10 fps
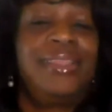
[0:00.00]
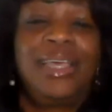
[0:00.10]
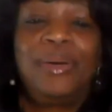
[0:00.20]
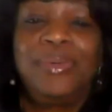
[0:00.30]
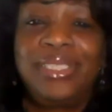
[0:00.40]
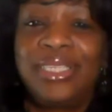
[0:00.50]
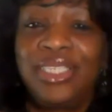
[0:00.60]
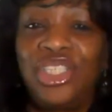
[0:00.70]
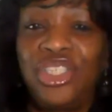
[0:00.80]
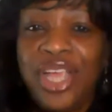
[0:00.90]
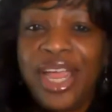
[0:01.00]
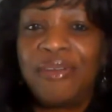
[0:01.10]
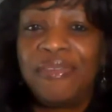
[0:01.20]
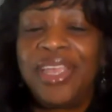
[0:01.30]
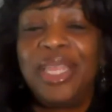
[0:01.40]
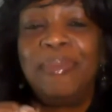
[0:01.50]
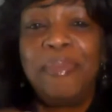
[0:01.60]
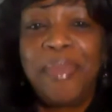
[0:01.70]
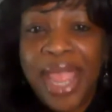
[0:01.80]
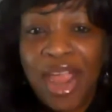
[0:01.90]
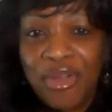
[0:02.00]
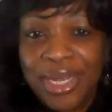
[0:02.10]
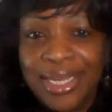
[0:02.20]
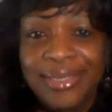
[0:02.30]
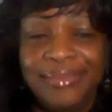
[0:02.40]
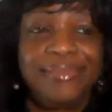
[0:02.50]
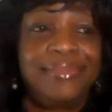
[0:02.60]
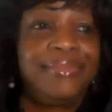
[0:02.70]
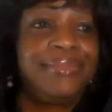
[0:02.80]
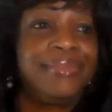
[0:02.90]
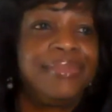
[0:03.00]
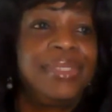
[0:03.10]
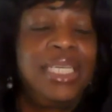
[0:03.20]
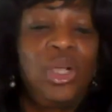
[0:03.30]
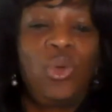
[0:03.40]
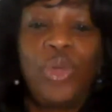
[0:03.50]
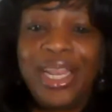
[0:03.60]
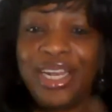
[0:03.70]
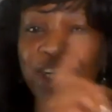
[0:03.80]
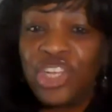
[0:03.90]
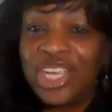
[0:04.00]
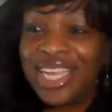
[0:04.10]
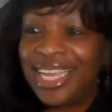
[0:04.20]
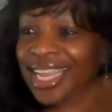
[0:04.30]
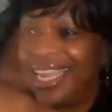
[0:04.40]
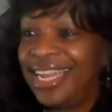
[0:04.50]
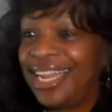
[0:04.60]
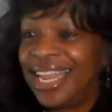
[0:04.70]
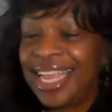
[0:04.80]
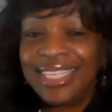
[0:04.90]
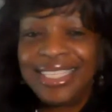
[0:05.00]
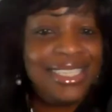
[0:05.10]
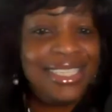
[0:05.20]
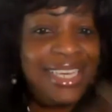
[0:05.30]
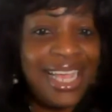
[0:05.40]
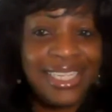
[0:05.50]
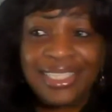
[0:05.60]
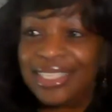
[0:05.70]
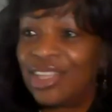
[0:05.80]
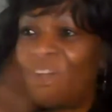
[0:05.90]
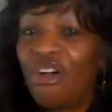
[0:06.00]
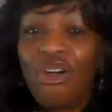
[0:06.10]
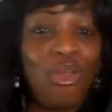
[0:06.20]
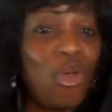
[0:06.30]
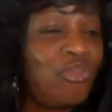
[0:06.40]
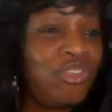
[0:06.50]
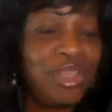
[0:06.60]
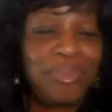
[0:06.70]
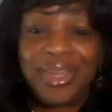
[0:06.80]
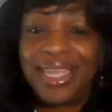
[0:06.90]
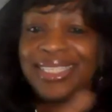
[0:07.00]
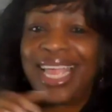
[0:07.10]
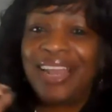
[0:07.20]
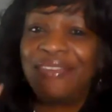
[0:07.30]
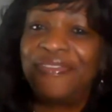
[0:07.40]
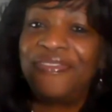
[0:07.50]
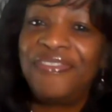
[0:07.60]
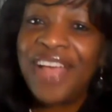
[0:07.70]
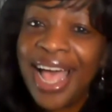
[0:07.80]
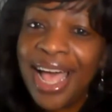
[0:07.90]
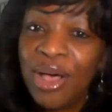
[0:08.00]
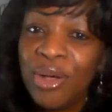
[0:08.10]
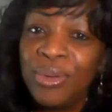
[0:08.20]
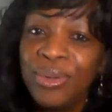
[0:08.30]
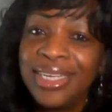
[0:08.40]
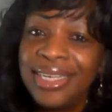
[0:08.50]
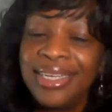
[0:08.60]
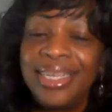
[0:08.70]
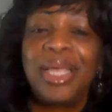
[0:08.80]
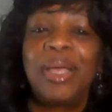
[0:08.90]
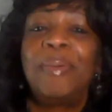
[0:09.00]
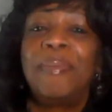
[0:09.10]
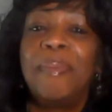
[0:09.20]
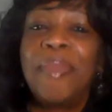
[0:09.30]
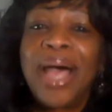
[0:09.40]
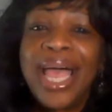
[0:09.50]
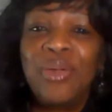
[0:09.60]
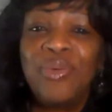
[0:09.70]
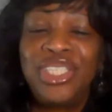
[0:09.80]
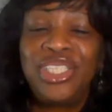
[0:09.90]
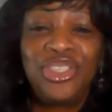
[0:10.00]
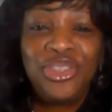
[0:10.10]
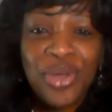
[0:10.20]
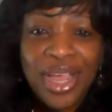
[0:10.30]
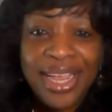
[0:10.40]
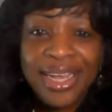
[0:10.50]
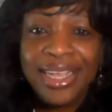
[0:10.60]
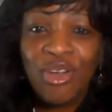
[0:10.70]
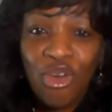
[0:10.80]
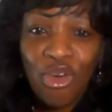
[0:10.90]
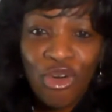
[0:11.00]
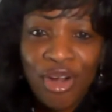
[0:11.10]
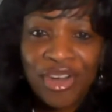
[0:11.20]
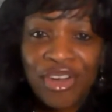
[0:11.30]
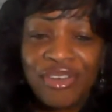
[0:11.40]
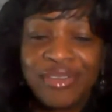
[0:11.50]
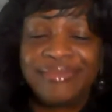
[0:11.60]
There was a sheriff in Maryland went looking in LexisNexis all over the place and found my restraining order.